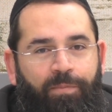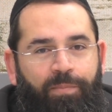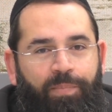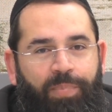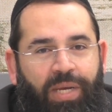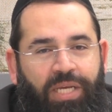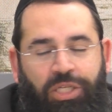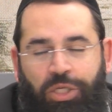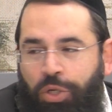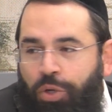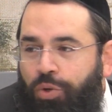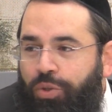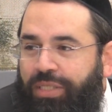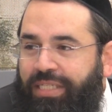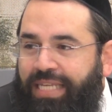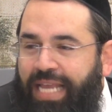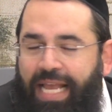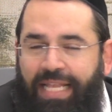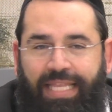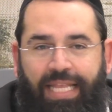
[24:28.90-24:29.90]
Because who
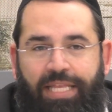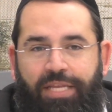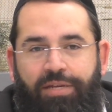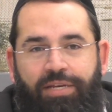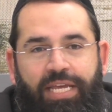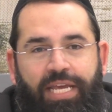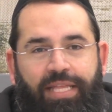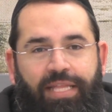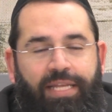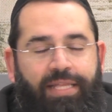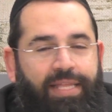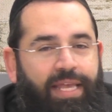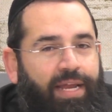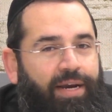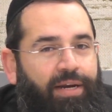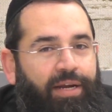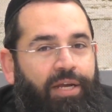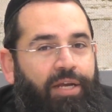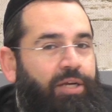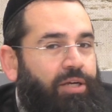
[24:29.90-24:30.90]
said that you need it there?
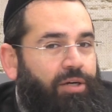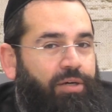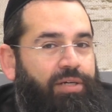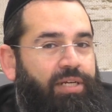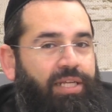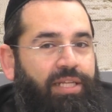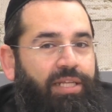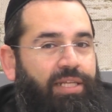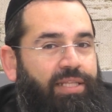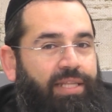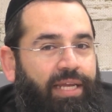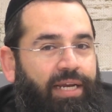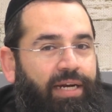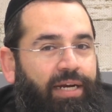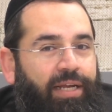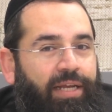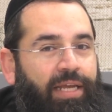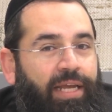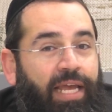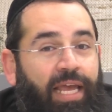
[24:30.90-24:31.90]
You don't need it there.
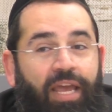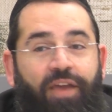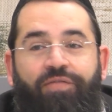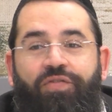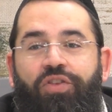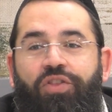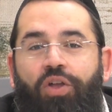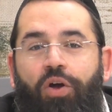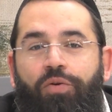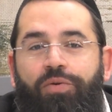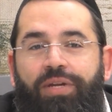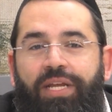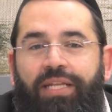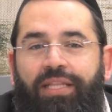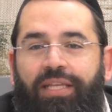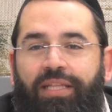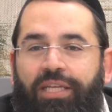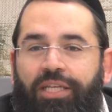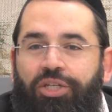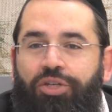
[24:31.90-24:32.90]
If you don't need
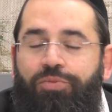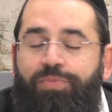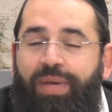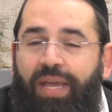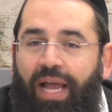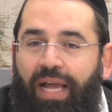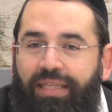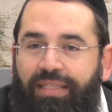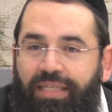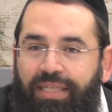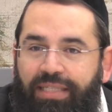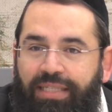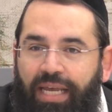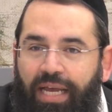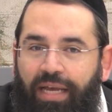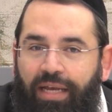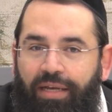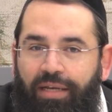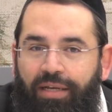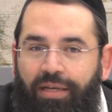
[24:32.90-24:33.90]
it, it should be a
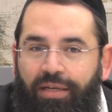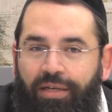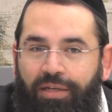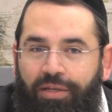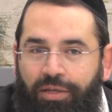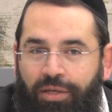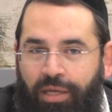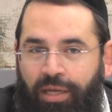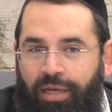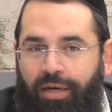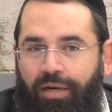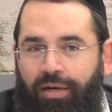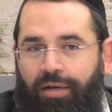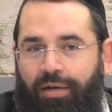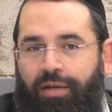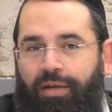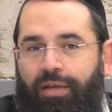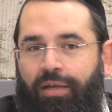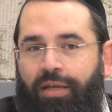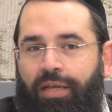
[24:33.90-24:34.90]
chatzitza. You hear?
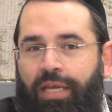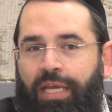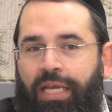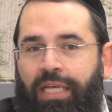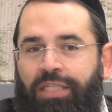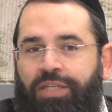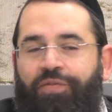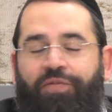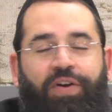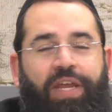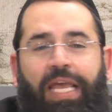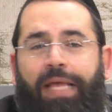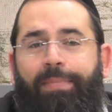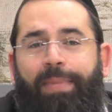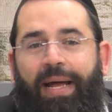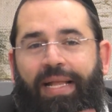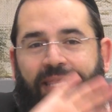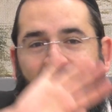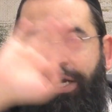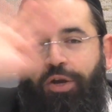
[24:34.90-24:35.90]
So forget
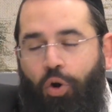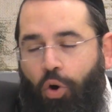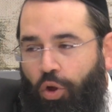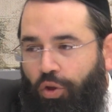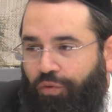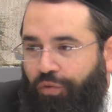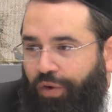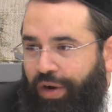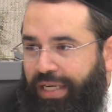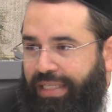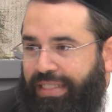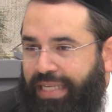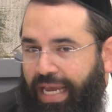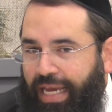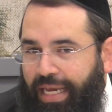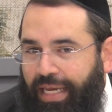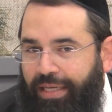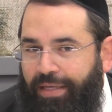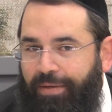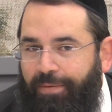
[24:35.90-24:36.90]
about the gold for a
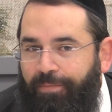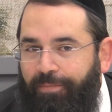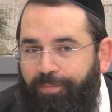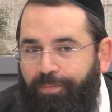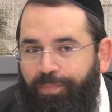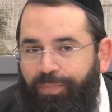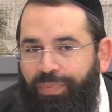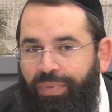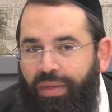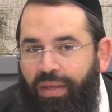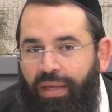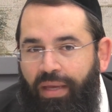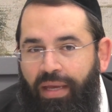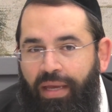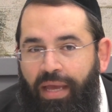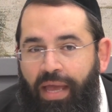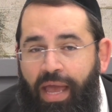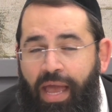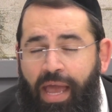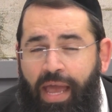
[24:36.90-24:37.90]
second.
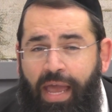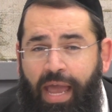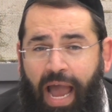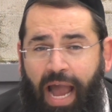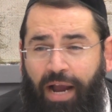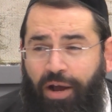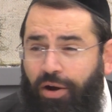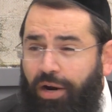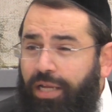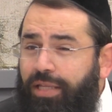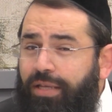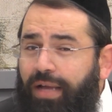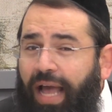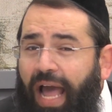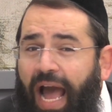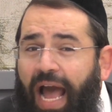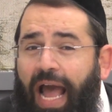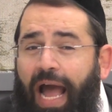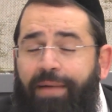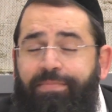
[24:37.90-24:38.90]
According to
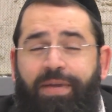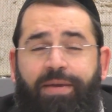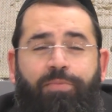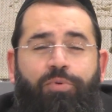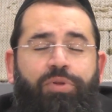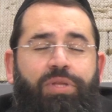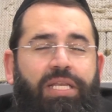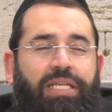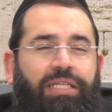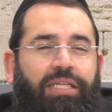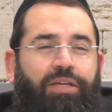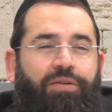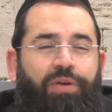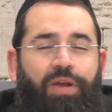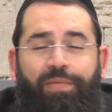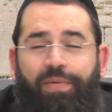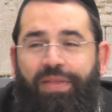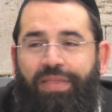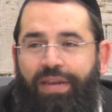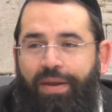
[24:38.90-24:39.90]
Chachamim who disagree
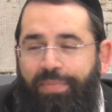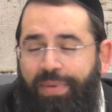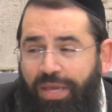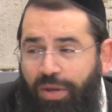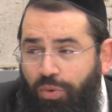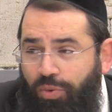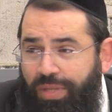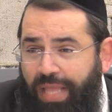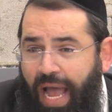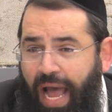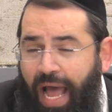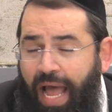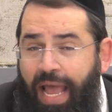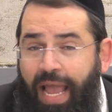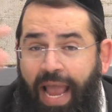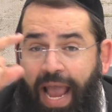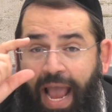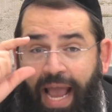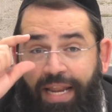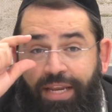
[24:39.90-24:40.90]
with Rabbi Yehuda,
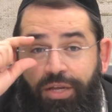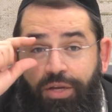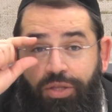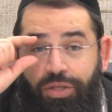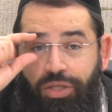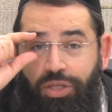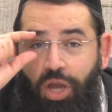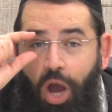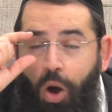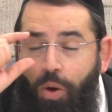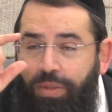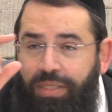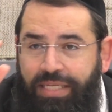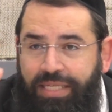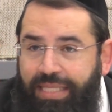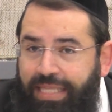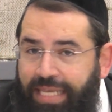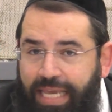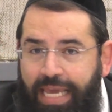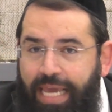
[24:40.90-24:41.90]
and you don't
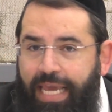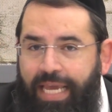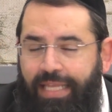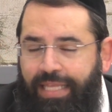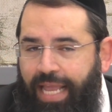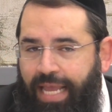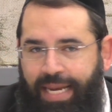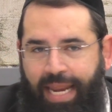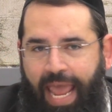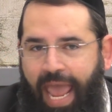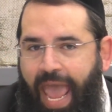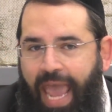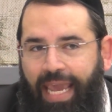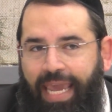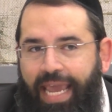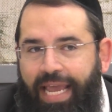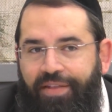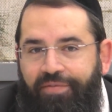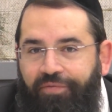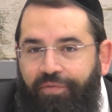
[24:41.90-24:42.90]
need an
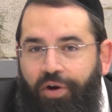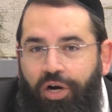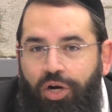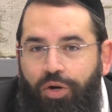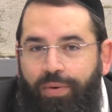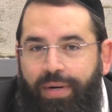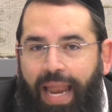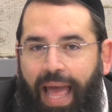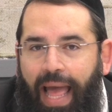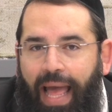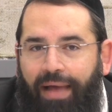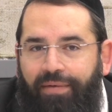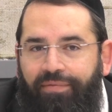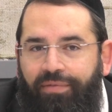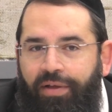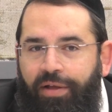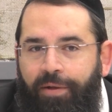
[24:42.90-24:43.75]
eged for lulav,